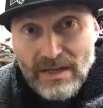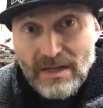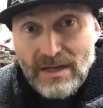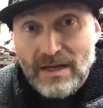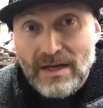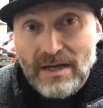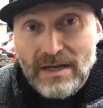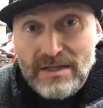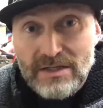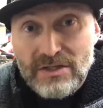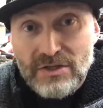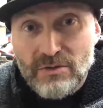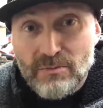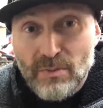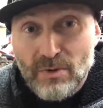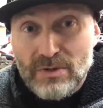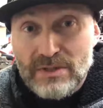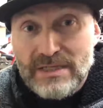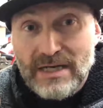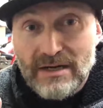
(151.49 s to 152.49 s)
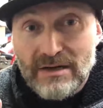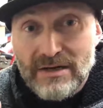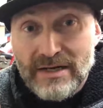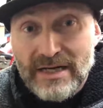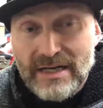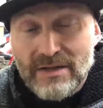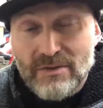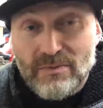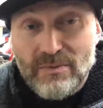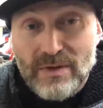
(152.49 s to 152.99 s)
2 bolts
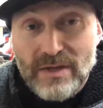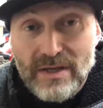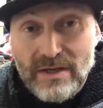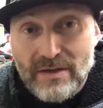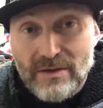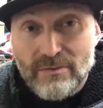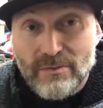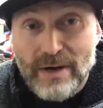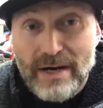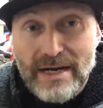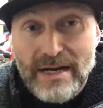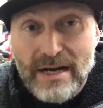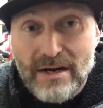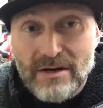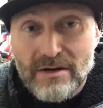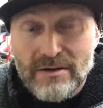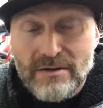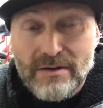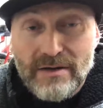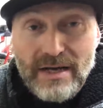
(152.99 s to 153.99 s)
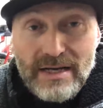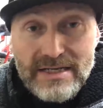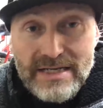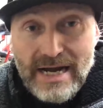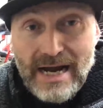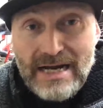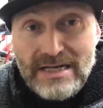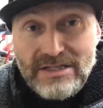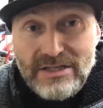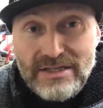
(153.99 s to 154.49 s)
underneath where the radiator
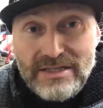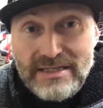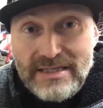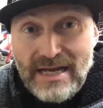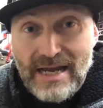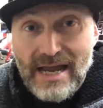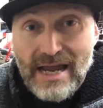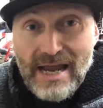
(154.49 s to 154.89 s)
attaches,